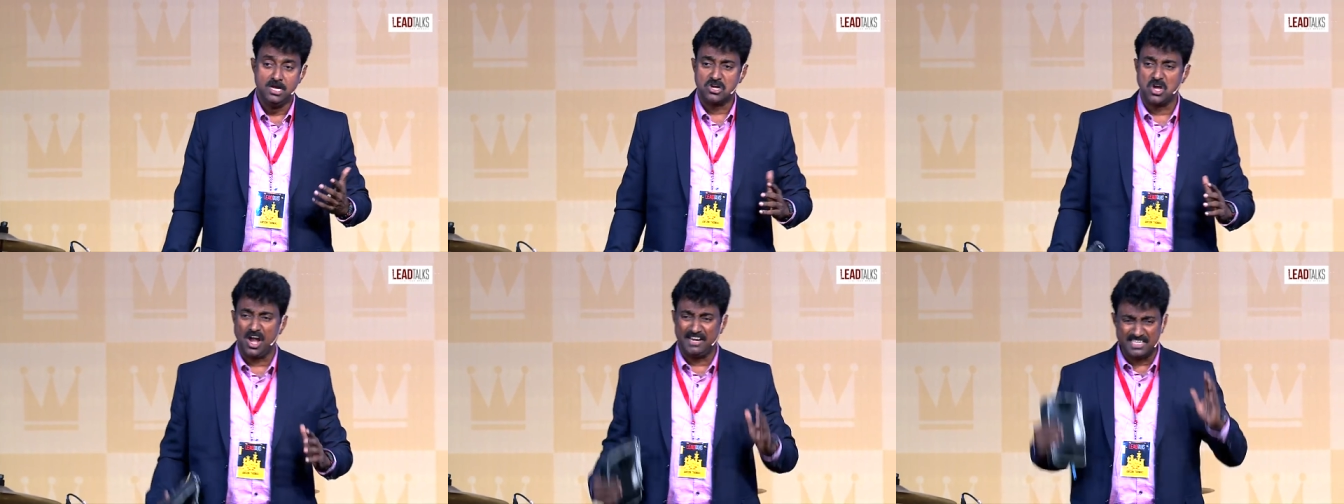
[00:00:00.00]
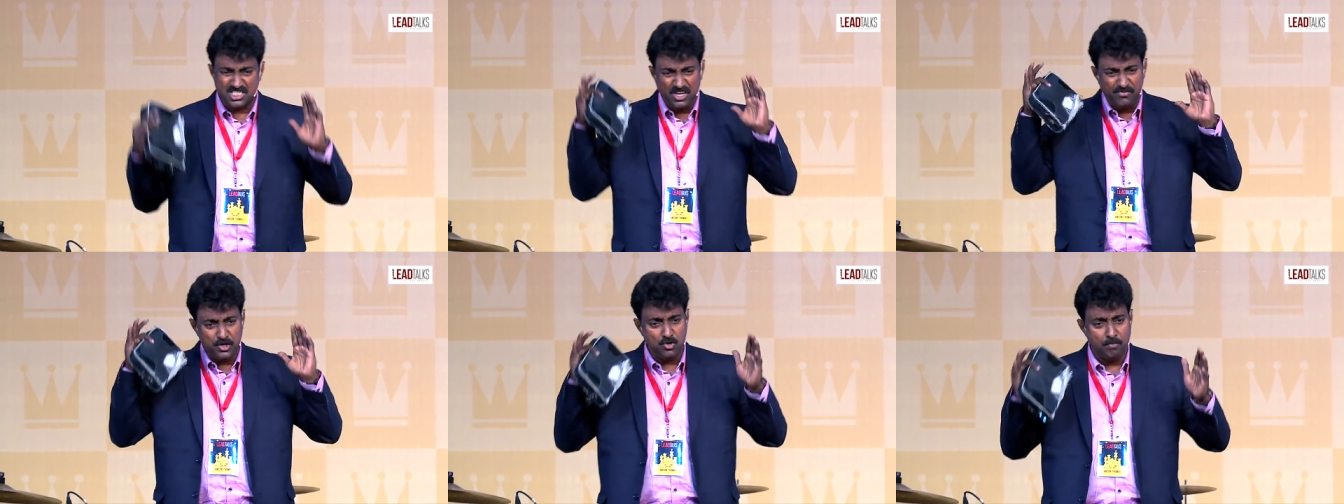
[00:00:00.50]
God has
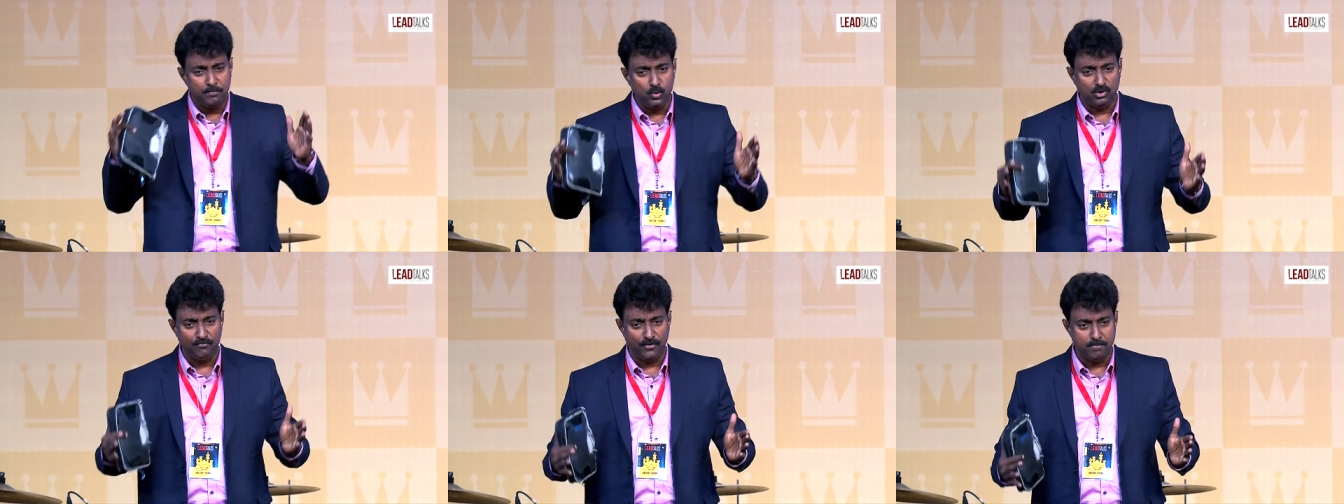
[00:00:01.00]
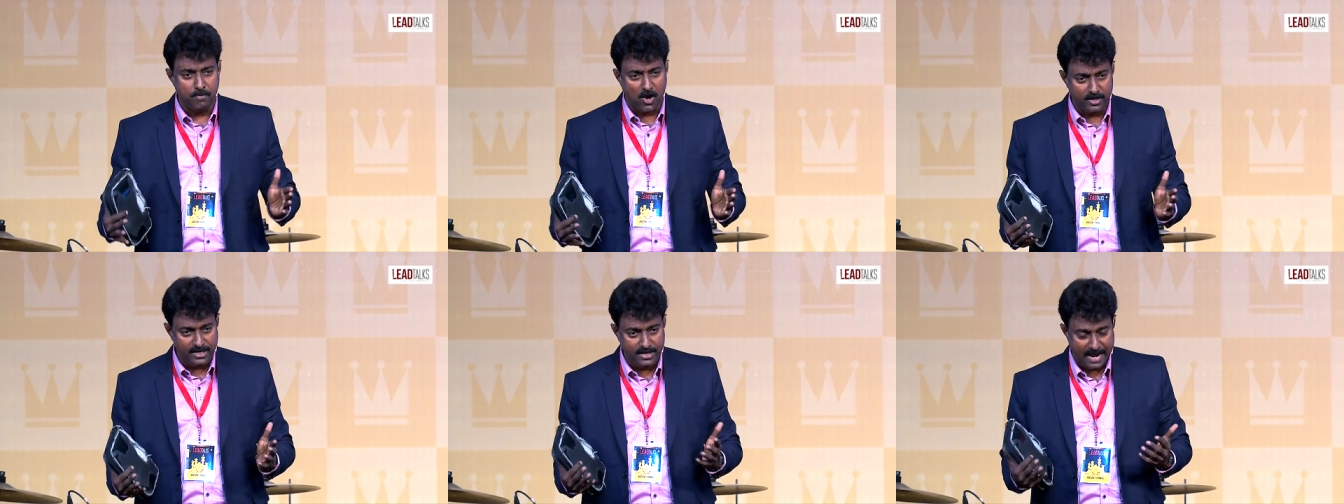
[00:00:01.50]
given you a beautiful
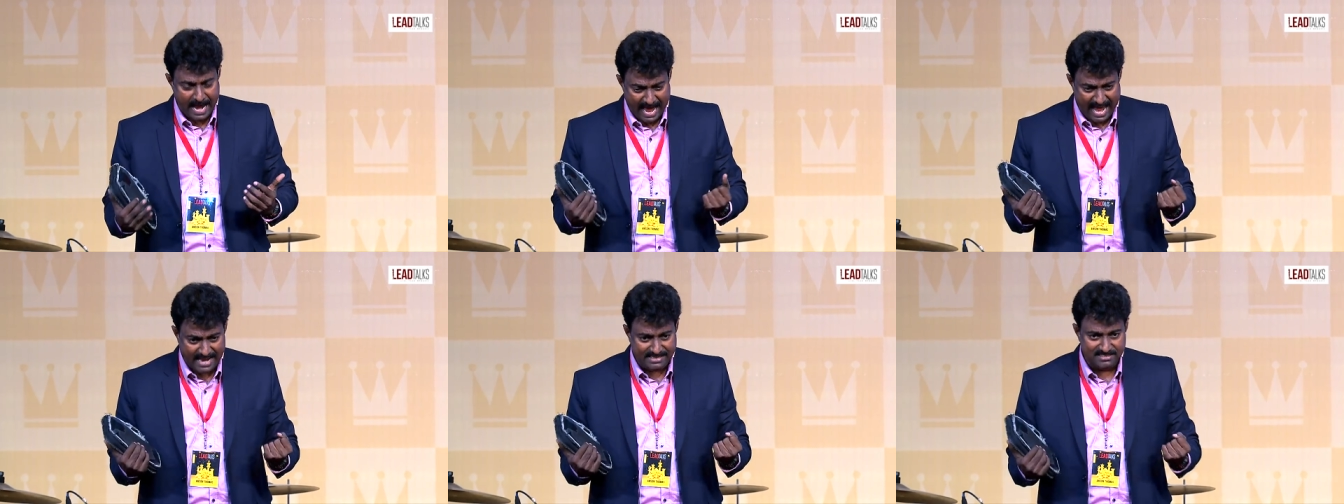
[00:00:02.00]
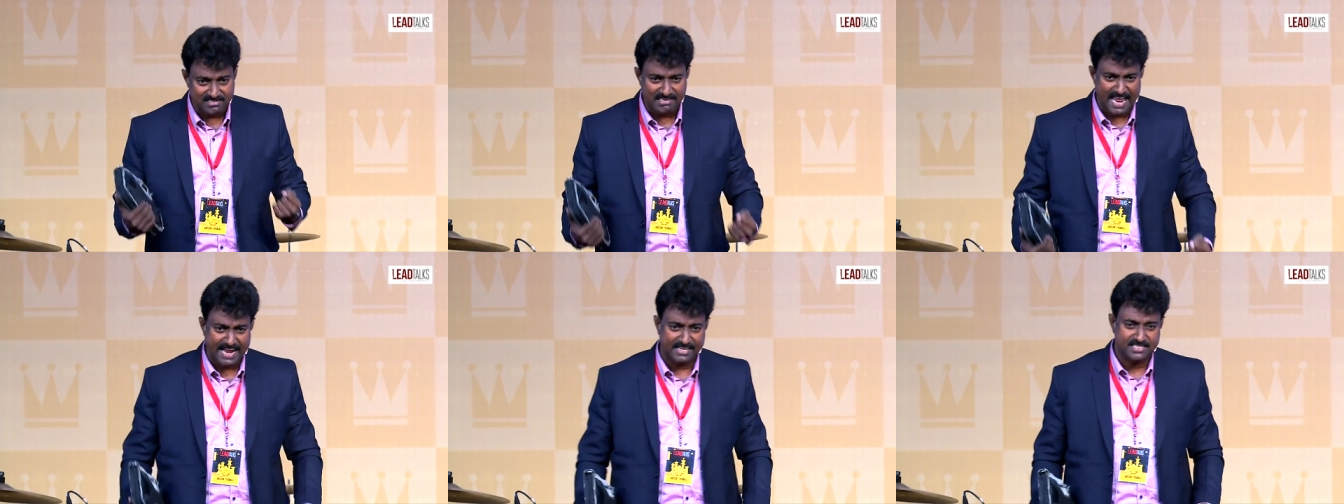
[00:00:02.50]
body, hands,
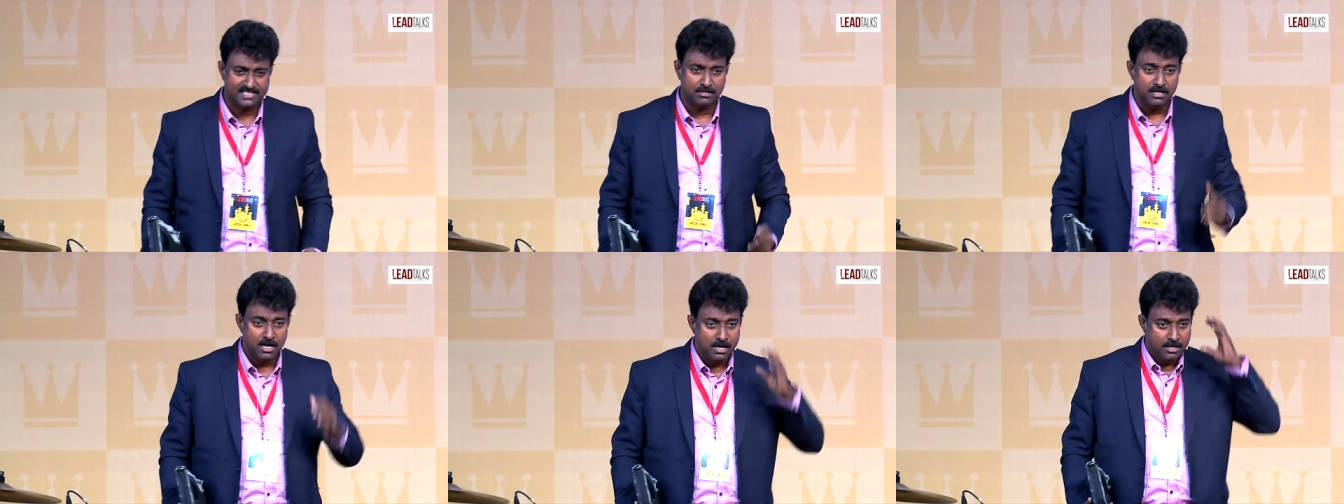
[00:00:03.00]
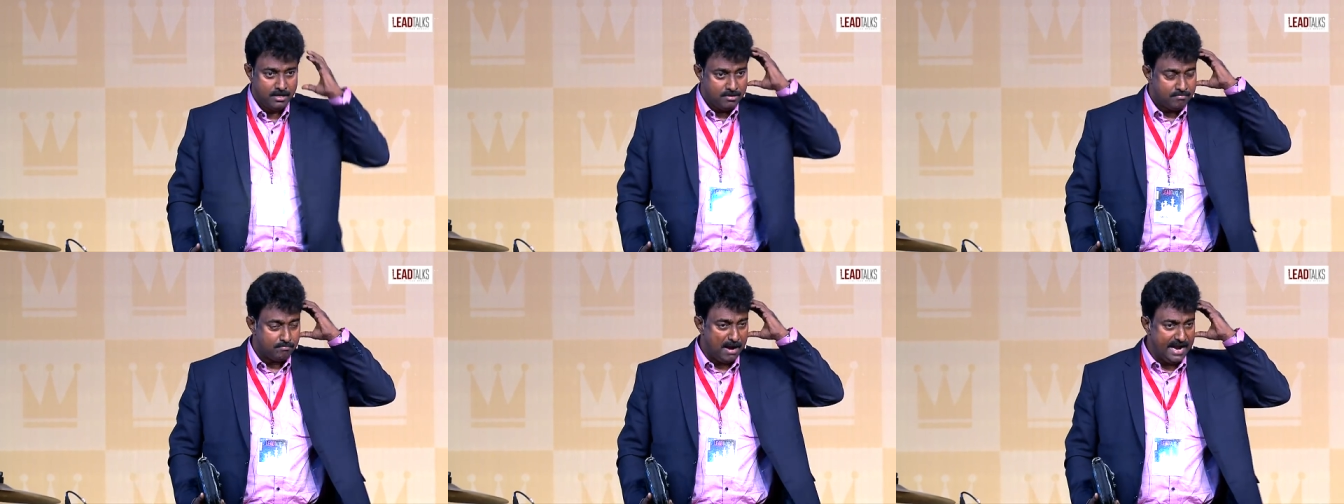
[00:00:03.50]
legs,
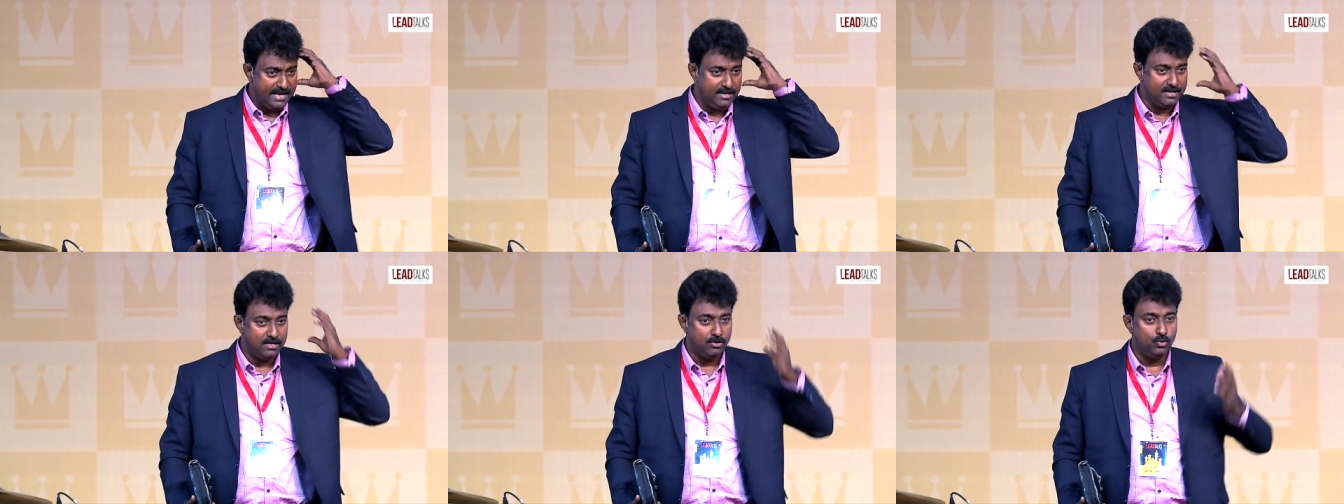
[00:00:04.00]
mind.